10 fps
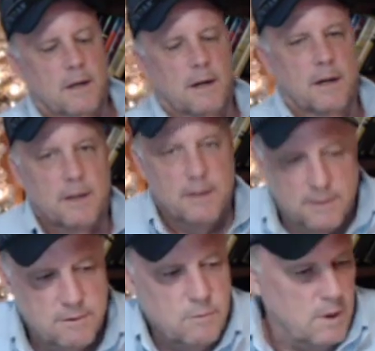
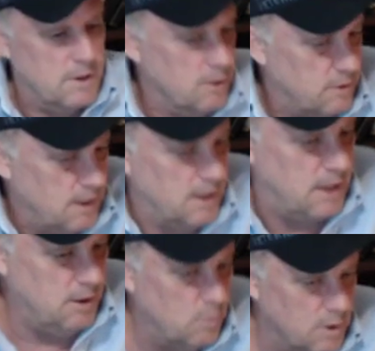what their
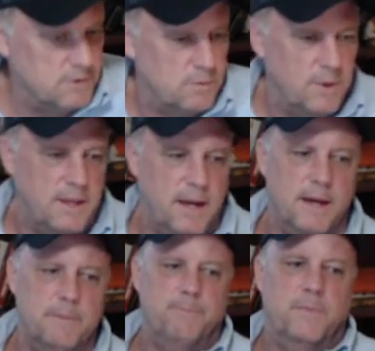thinking was with
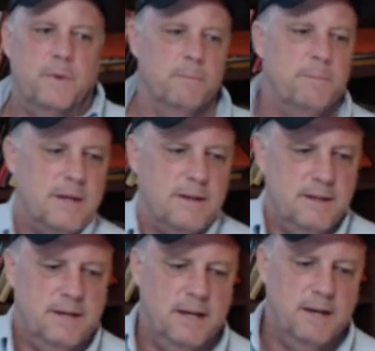that,
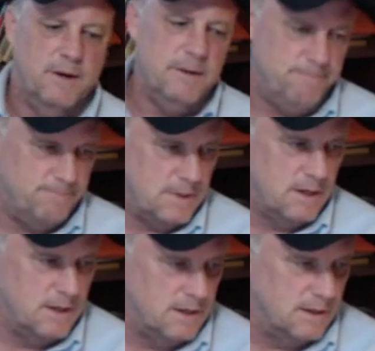but at any rate,
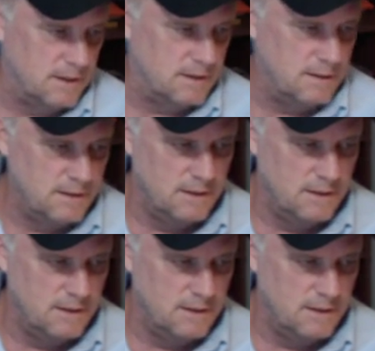I